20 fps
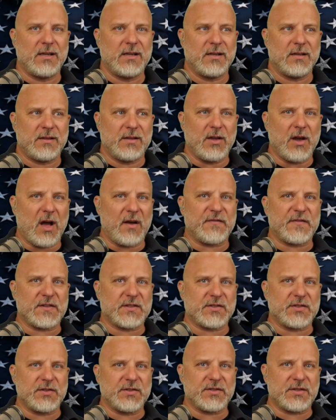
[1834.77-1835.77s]
the
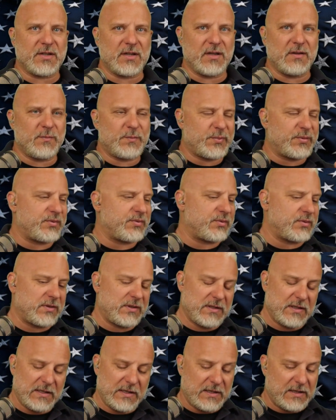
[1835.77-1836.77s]
officer's
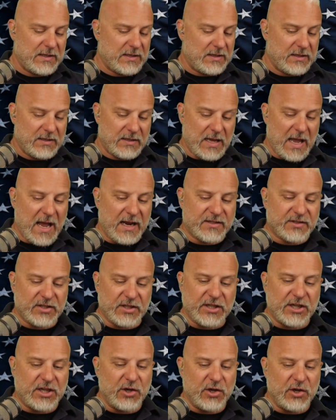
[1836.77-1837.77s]

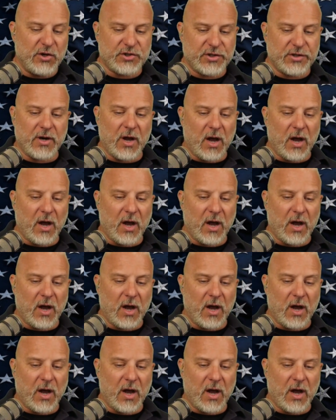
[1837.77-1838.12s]
execution